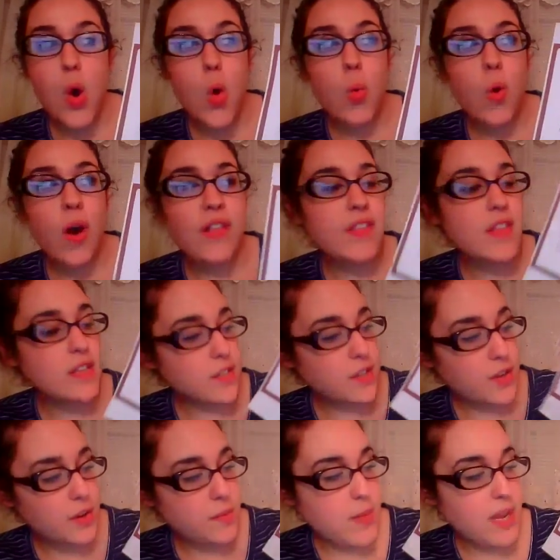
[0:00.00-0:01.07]
what this
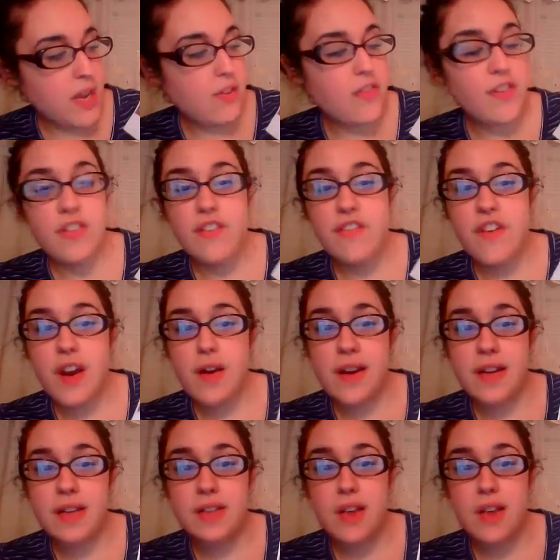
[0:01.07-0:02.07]
could mean for the various